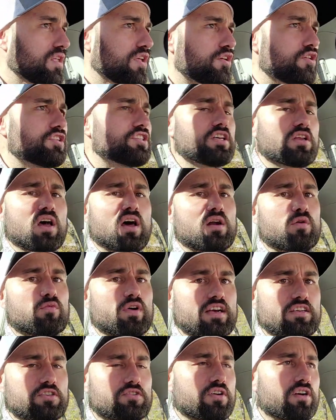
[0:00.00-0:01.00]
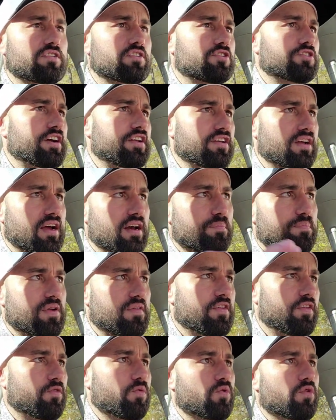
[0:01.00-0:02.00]
You see a lot of restaurants are trying to kind of
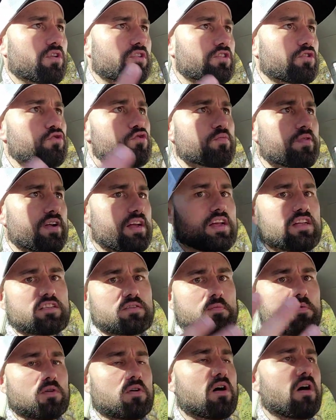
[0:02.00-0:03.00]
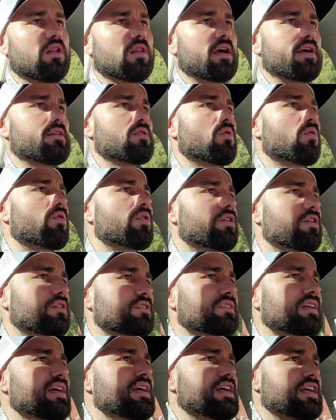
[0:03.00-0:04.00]
pivot towards Uber Eats, more online
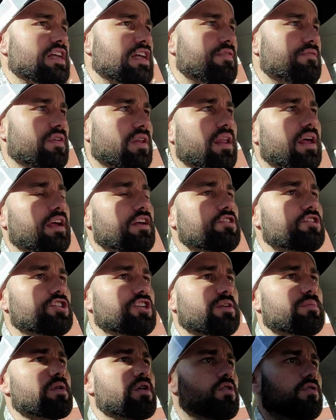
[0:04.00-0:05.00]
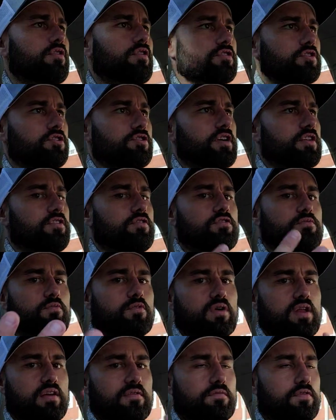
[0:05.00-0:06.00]
orders. Even like gym owners are trying to do
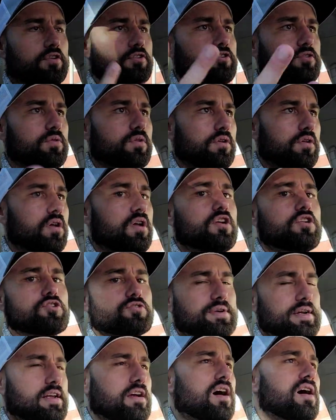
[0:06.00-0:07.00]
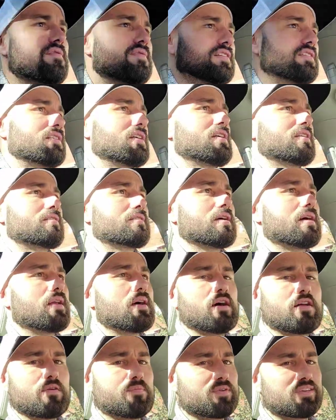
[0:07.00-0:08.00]
more like virtual training. Obviously, it's not one
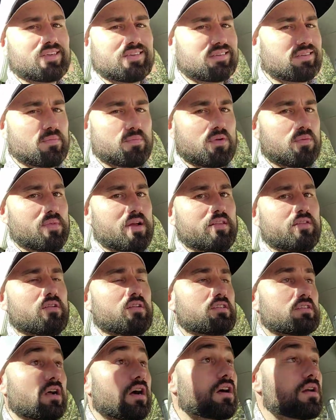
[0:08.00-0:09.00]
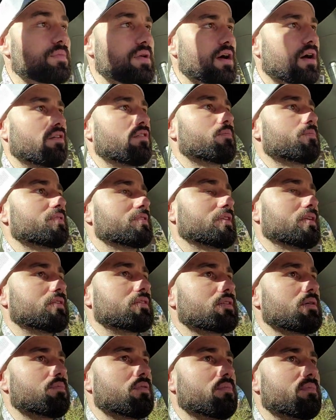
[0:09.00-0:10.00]
hundred percent supplemental. It's not going to be one hundred percent
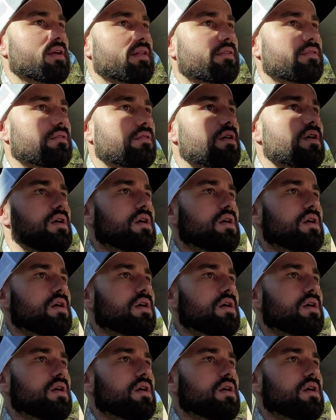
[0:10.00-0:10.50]
supplemental.